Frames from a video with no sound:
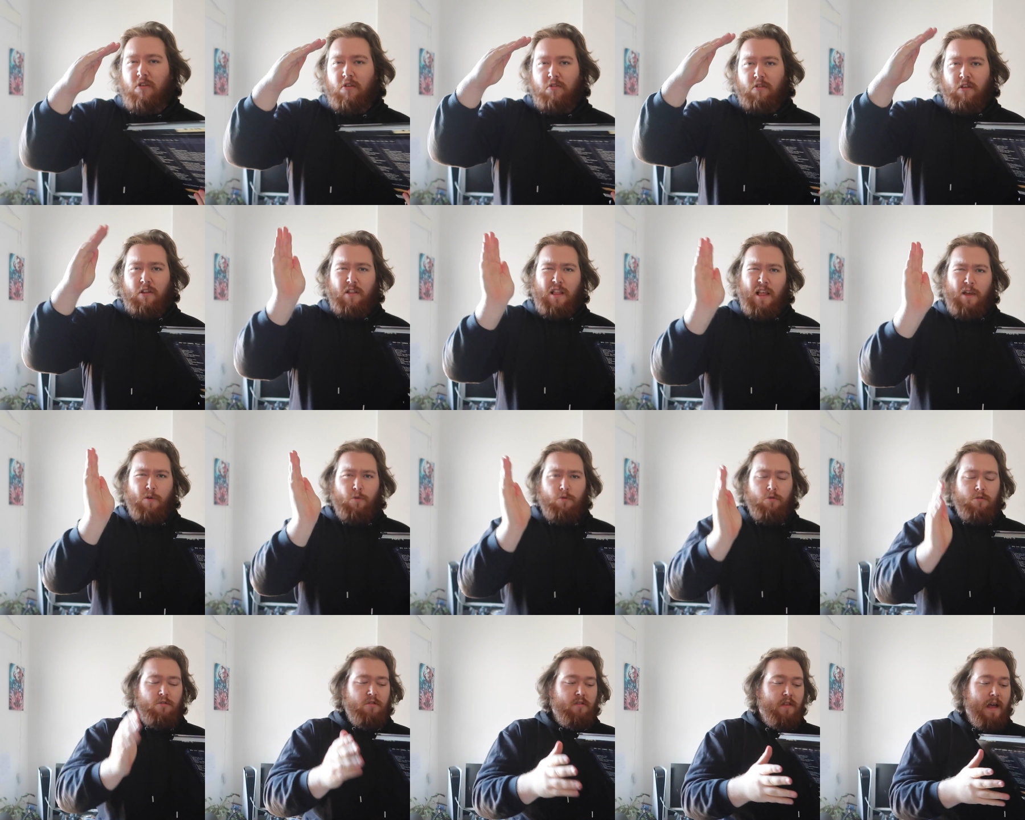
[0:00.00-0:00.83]
does a
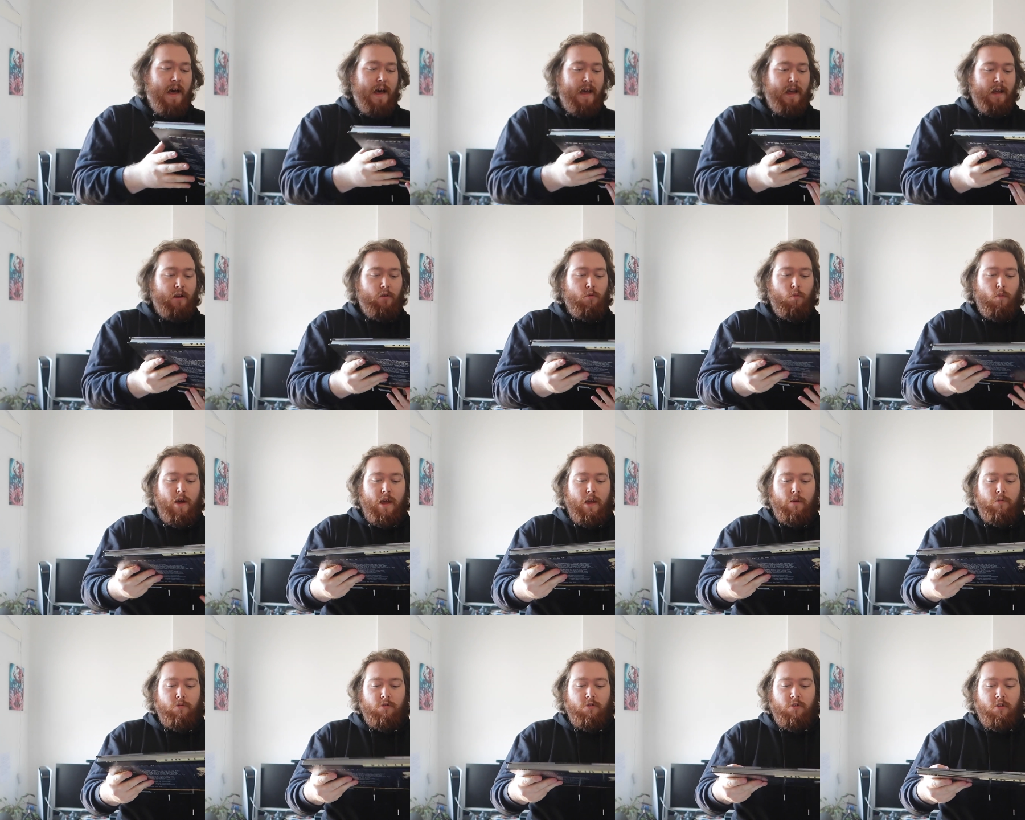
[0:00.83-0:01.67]
little static
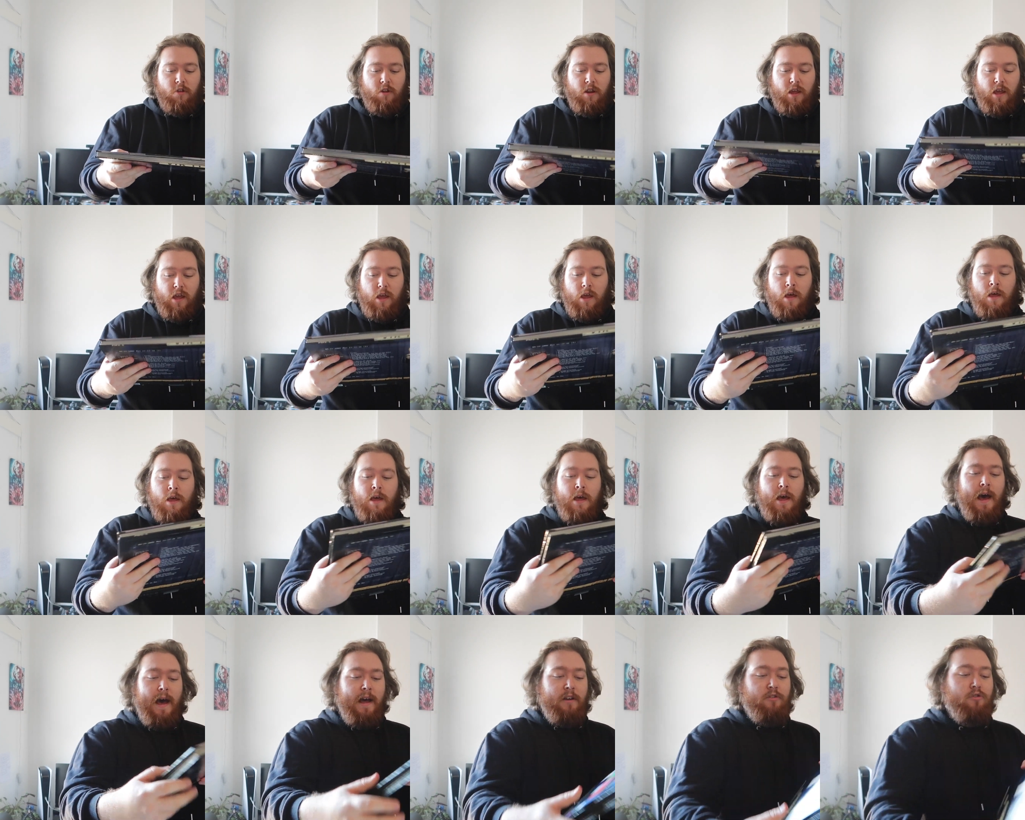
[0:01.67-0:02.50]
wave to the
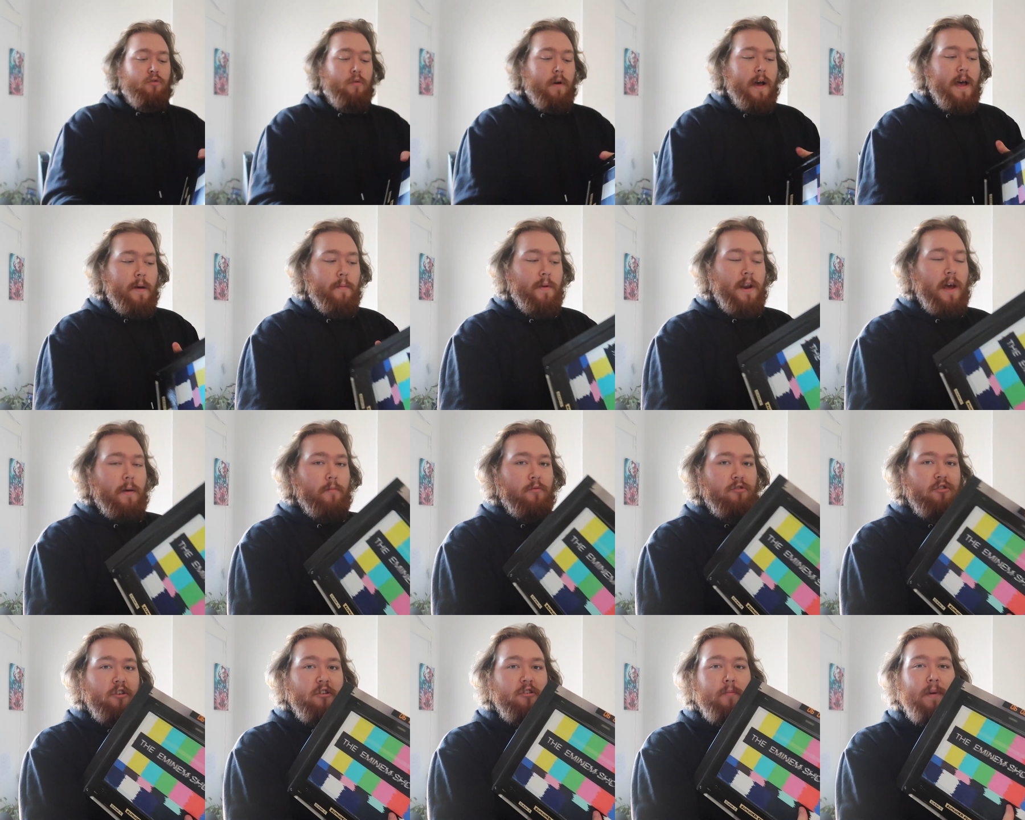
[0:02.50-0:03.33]
actual Eminem
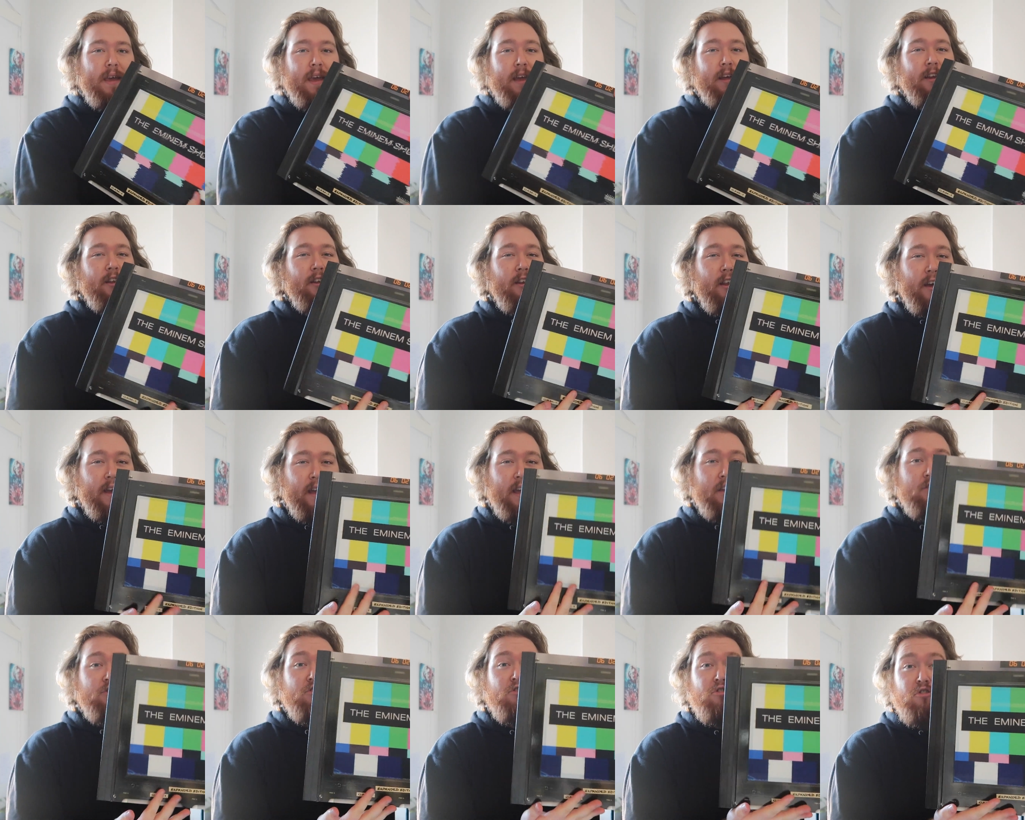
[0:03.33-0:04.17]
show to make it look like
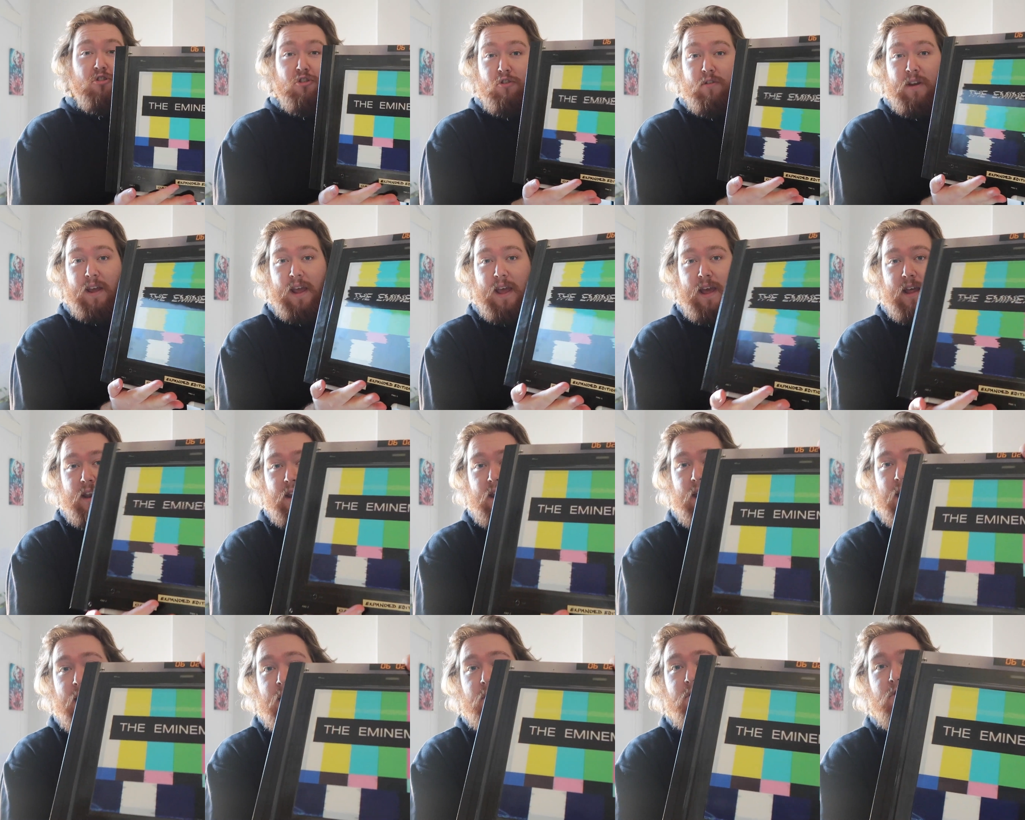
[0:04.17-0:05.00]
it's tuning
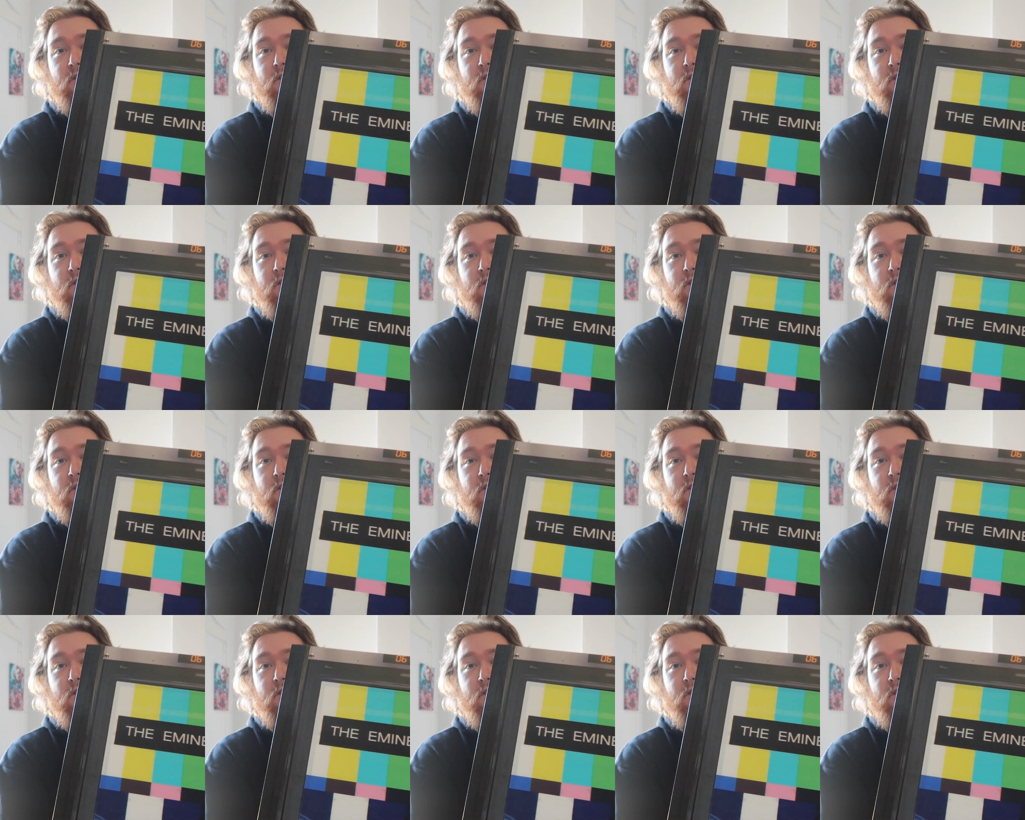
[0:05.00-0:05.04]
in there.